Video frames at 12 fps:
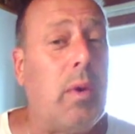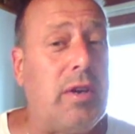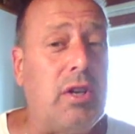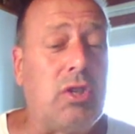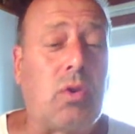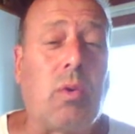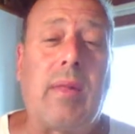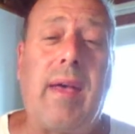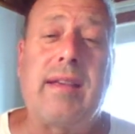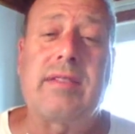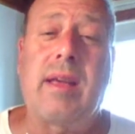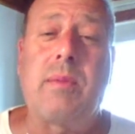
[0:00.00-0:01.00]
We did score
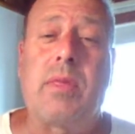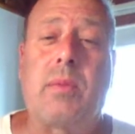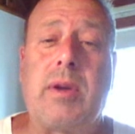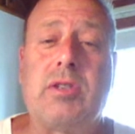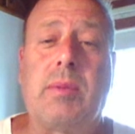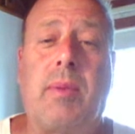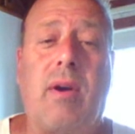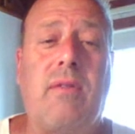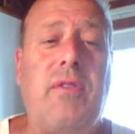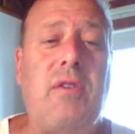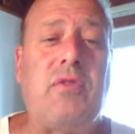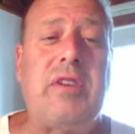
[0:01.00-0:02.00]
last night with the Raise the
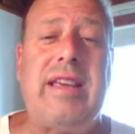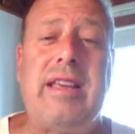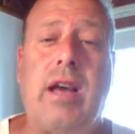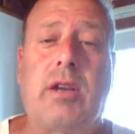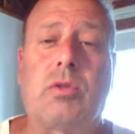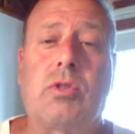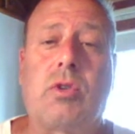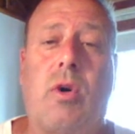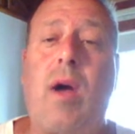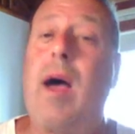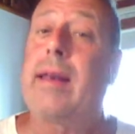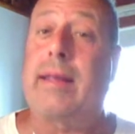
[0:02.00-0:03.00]
Bar 1500
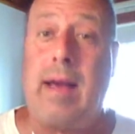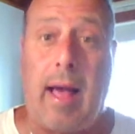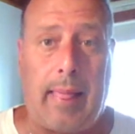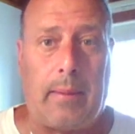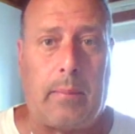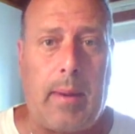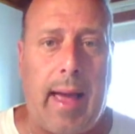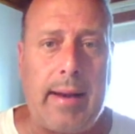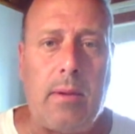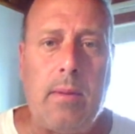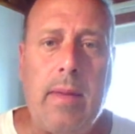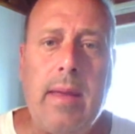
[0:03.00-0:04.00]
star on
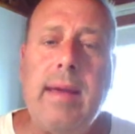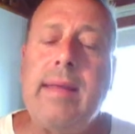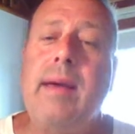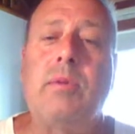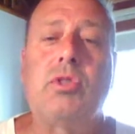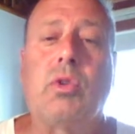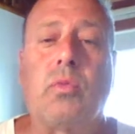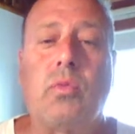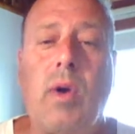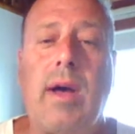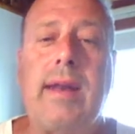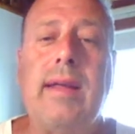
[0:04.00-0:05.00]
Colorado. That was a
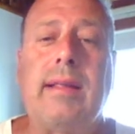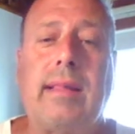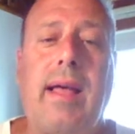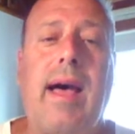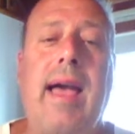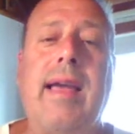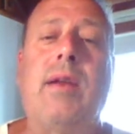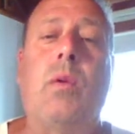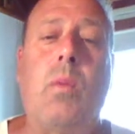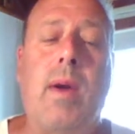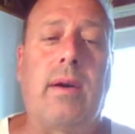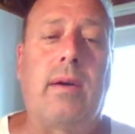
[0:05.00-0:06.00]
run-line
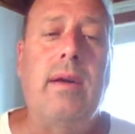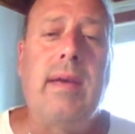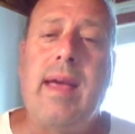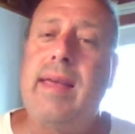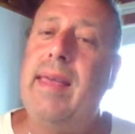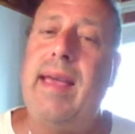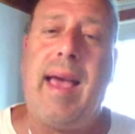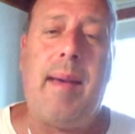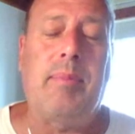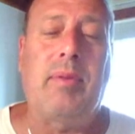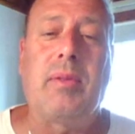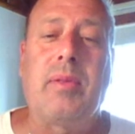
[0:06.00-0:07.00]
winner, and they
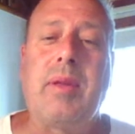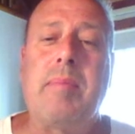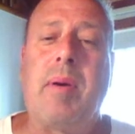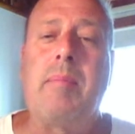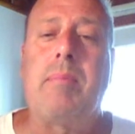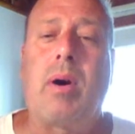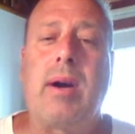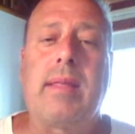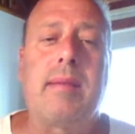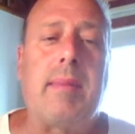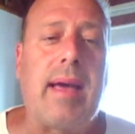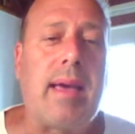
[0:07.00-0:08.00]
absolutely
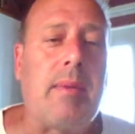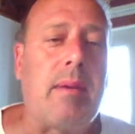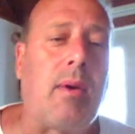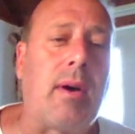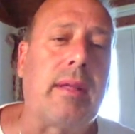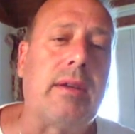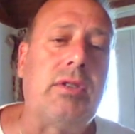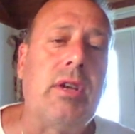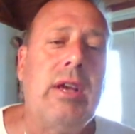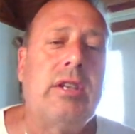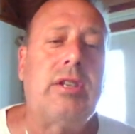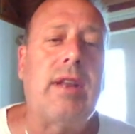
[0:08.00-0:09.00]
bombarded the Miami Marlins.
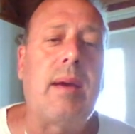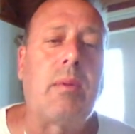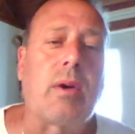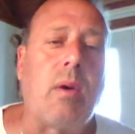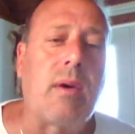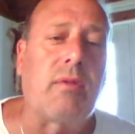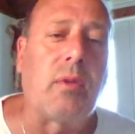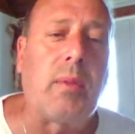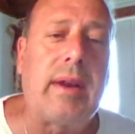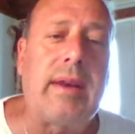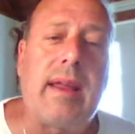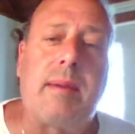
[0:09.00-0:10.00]
Today, we're going for
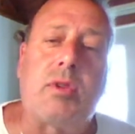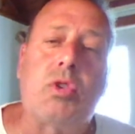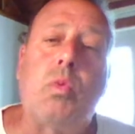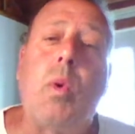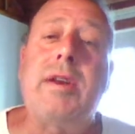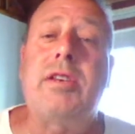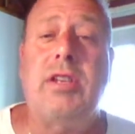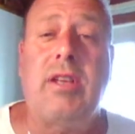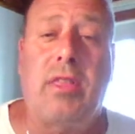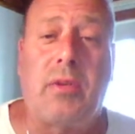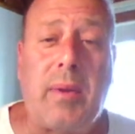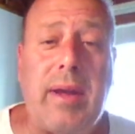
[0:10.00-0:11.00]
winning day number
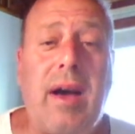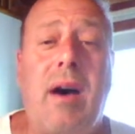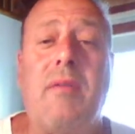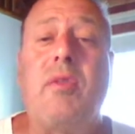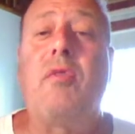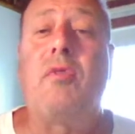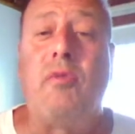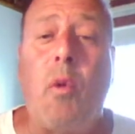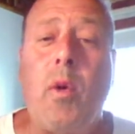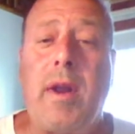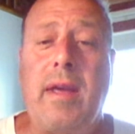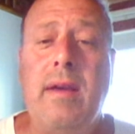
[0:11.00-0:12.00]
23 of
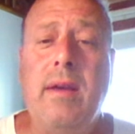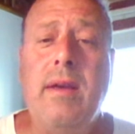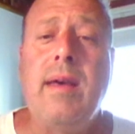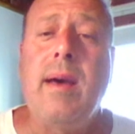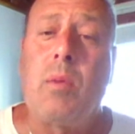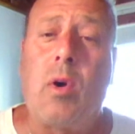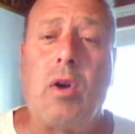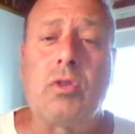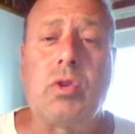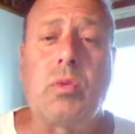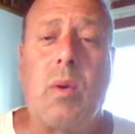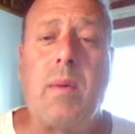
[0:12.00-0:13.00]
40, and we're
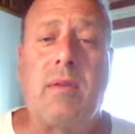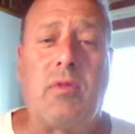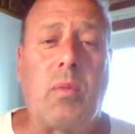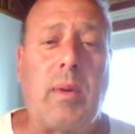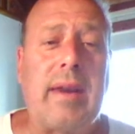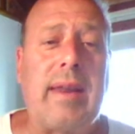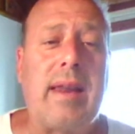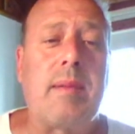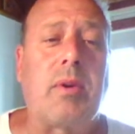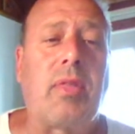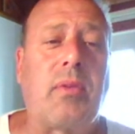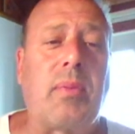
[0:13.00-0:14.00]
also going for winning day
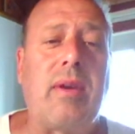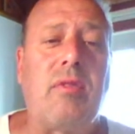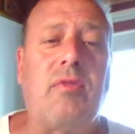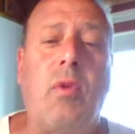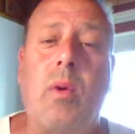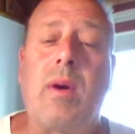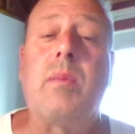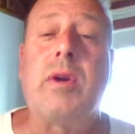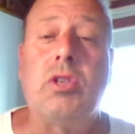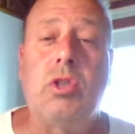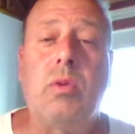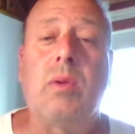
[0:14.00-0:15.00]
number 3 of 4, and
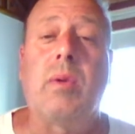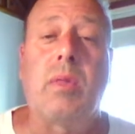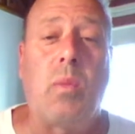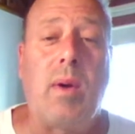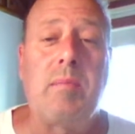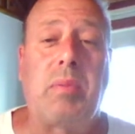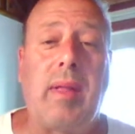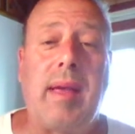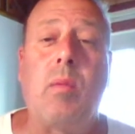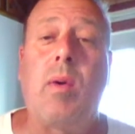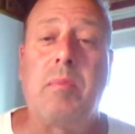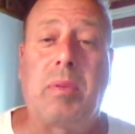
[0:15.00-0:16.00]
we do it with one
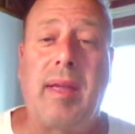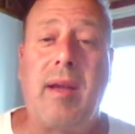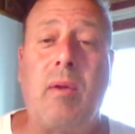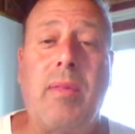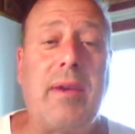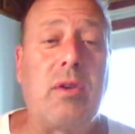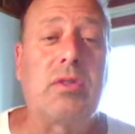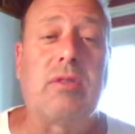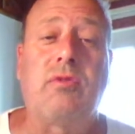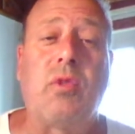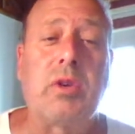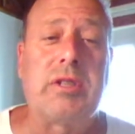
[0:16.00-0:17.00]
play. One play only goes
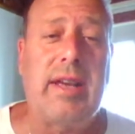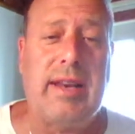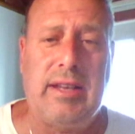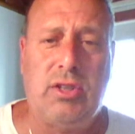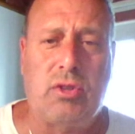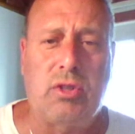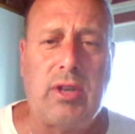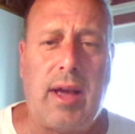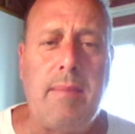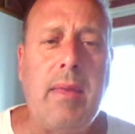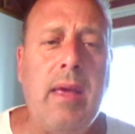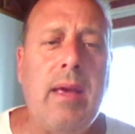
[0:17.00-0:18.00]
at 4:10 Eastern
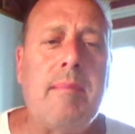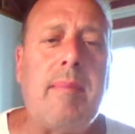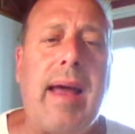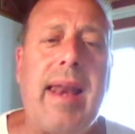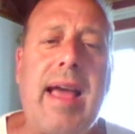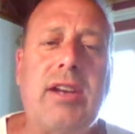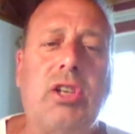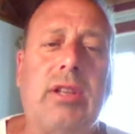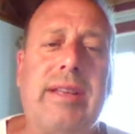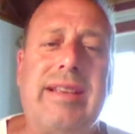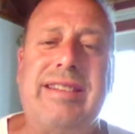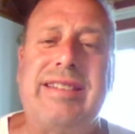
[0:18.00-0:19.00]
time. My
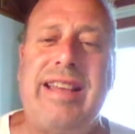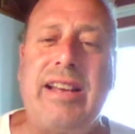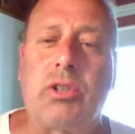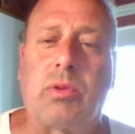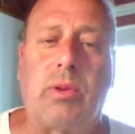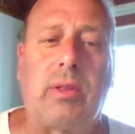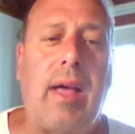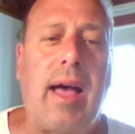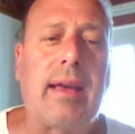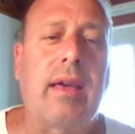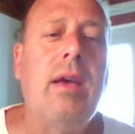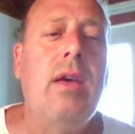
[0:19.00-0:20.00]
National League Central
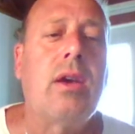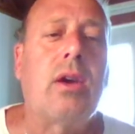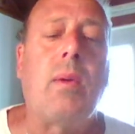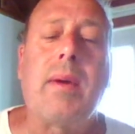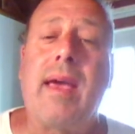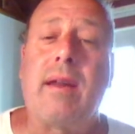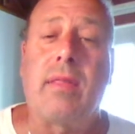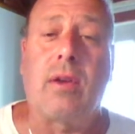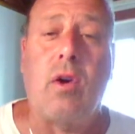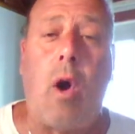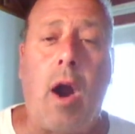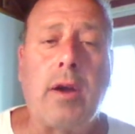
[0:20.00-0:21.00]
lock going out on the
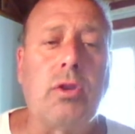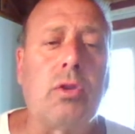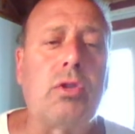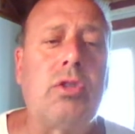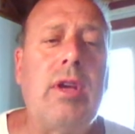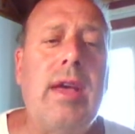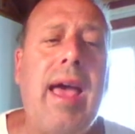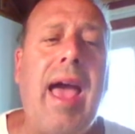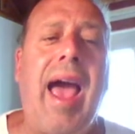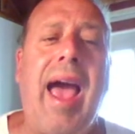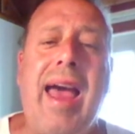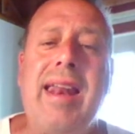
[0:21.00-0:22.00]
Cardinals
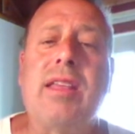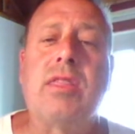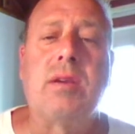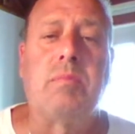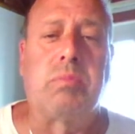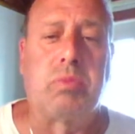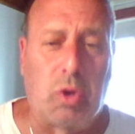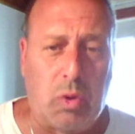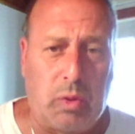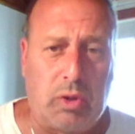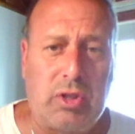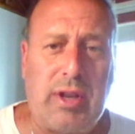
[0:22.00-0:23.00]
and the
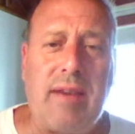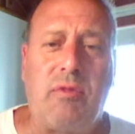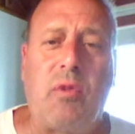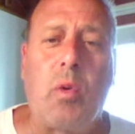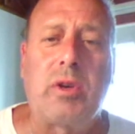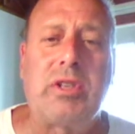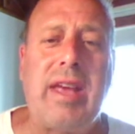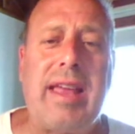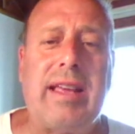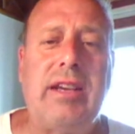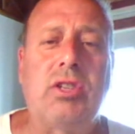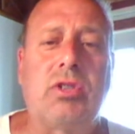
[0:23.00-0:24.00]
Brewers at
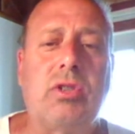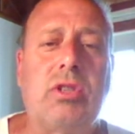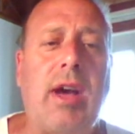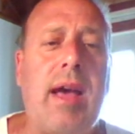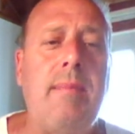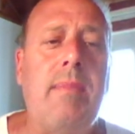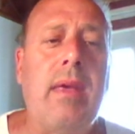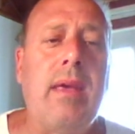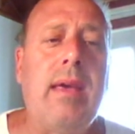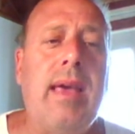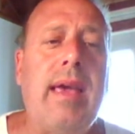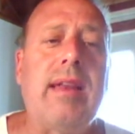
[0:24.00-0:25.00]
4:10 Eastern time.
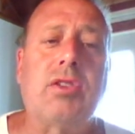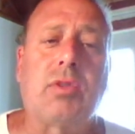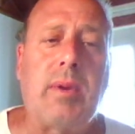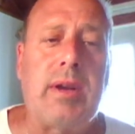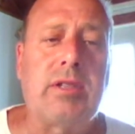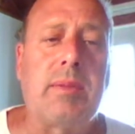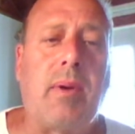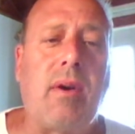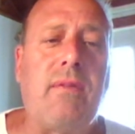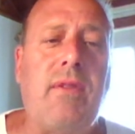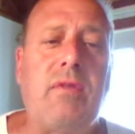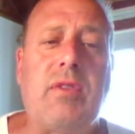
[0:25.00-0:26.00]
It is a Raise the
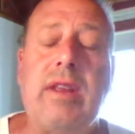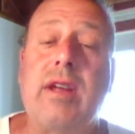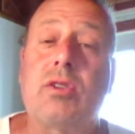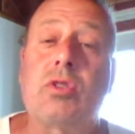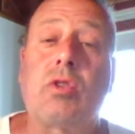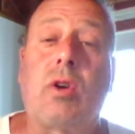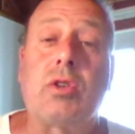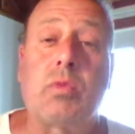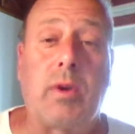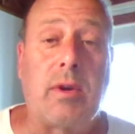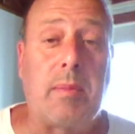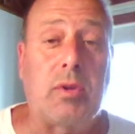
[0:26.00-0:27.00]
Bar 1500 star. It's
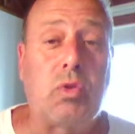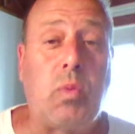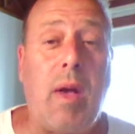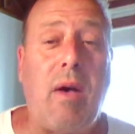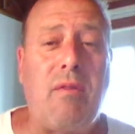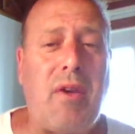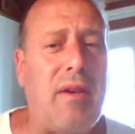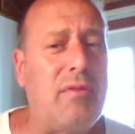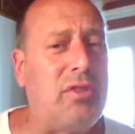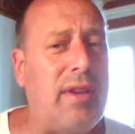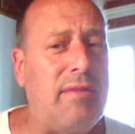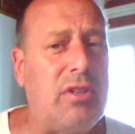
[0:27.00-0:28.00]
winner number 12
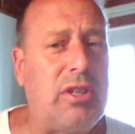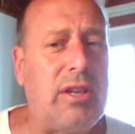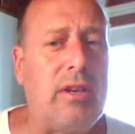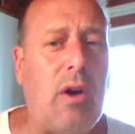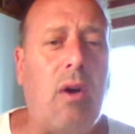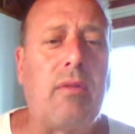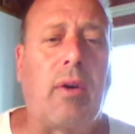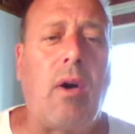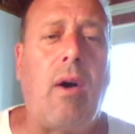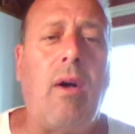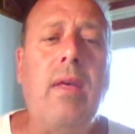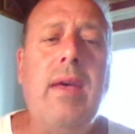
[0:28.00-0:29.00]
of 17
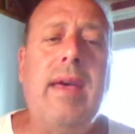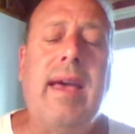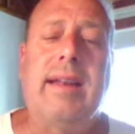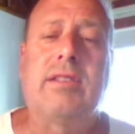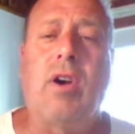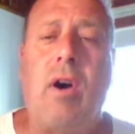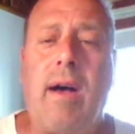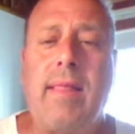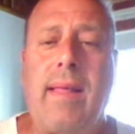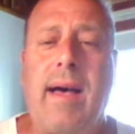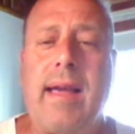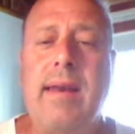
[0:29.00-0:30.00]
overall, and it's
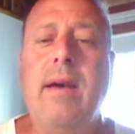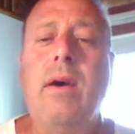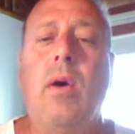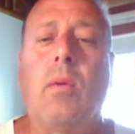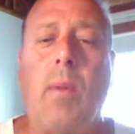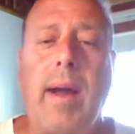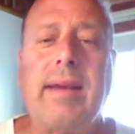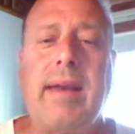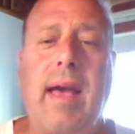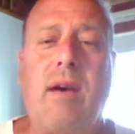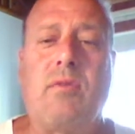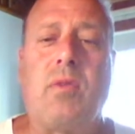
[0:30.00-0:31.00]
online right
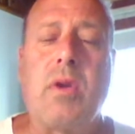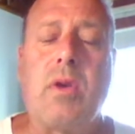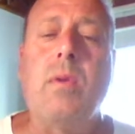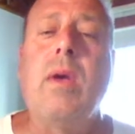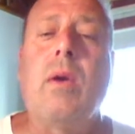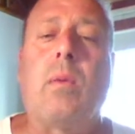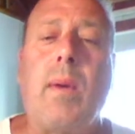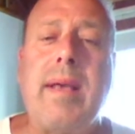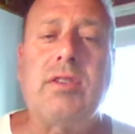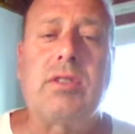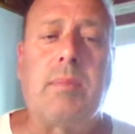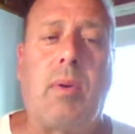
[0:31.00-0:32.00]
now for you.
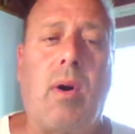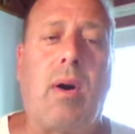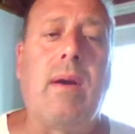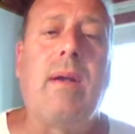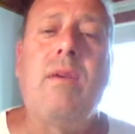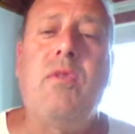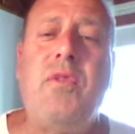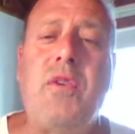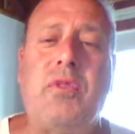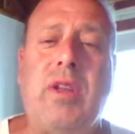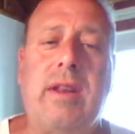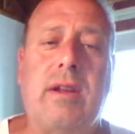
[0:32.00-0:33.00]
Raise the Bar
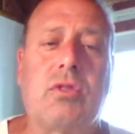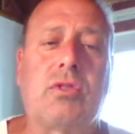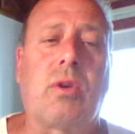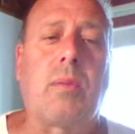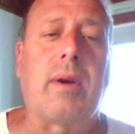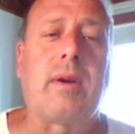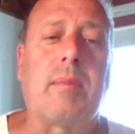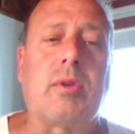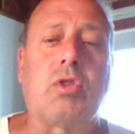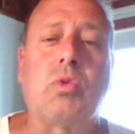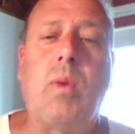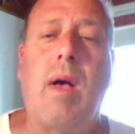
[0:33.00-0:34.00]
1500 star winner
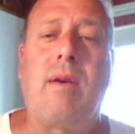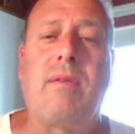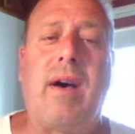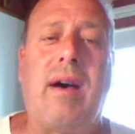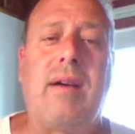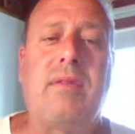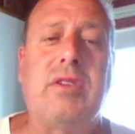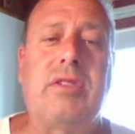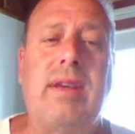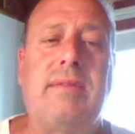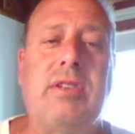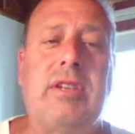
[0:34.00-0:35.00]
number 12 of
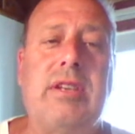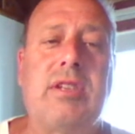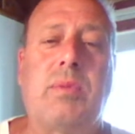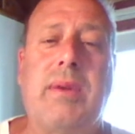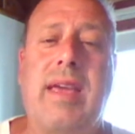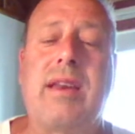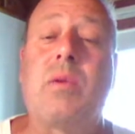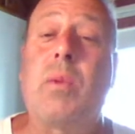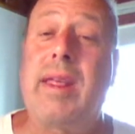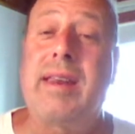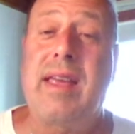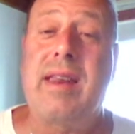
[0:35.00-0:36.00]
17 as we get
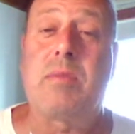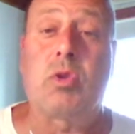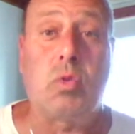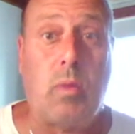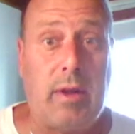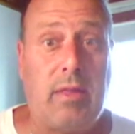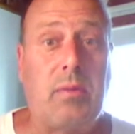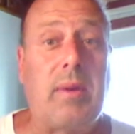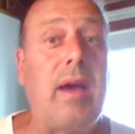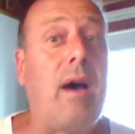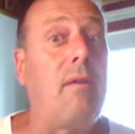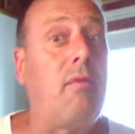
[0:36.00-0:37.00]
winning day number
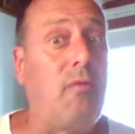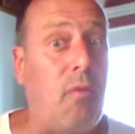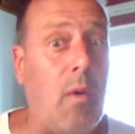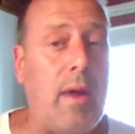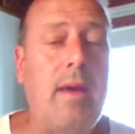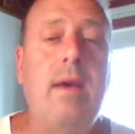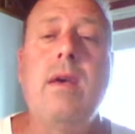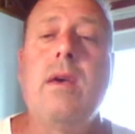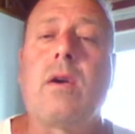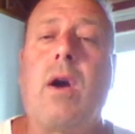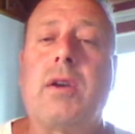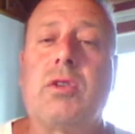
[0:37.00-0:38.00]
23 of 40.
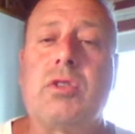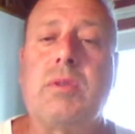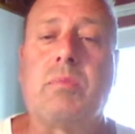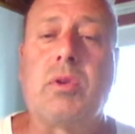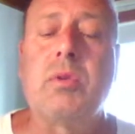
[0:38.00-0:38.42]
Cardinals and